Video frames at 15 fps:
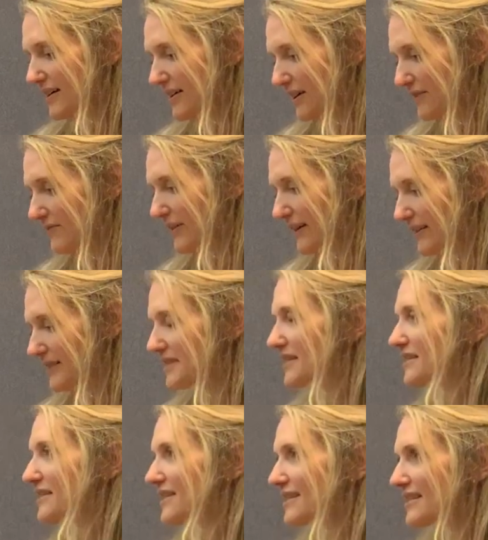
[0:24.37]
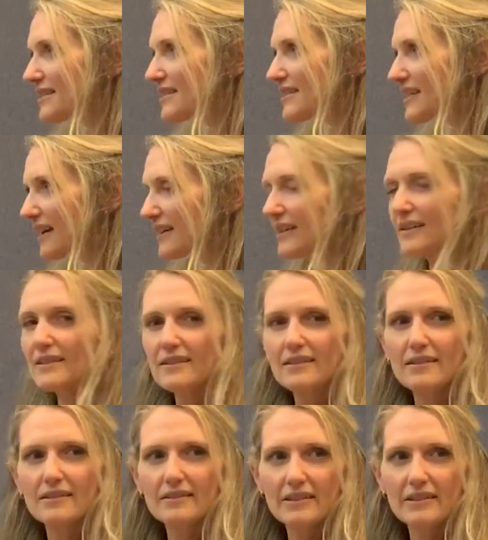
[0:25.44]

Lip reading: gun violence is the second